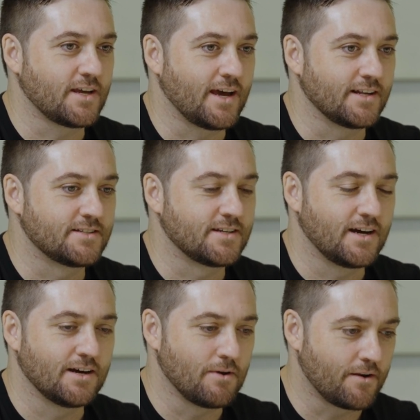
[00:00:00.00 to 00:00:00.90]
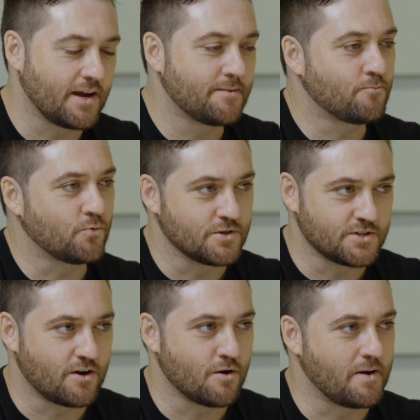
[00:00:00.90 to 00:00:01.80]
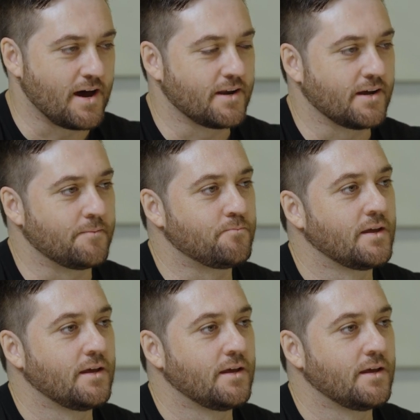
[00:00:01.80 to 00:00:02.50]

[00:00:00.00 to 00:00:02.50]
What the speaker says: at Relevate. We're a Zoho partner.